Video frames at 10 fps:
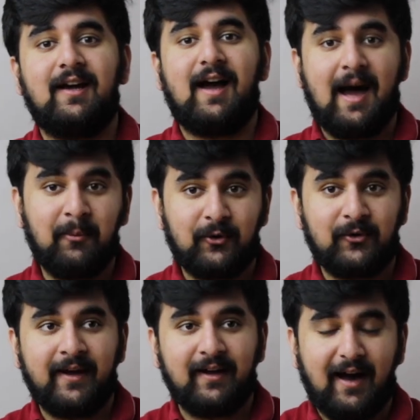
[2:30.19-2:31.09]
I'm
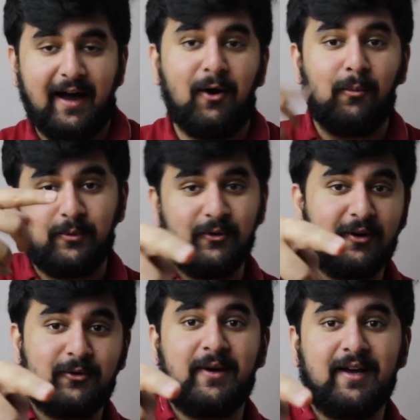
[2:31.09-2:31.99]
growing. I hope you are
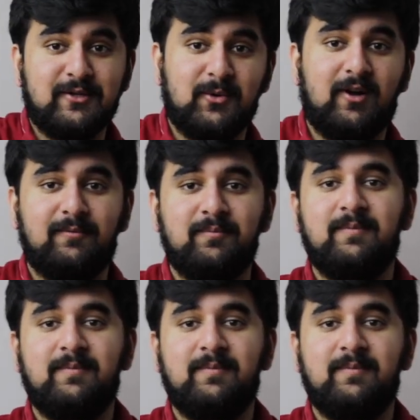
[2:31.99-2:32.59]
growing as well.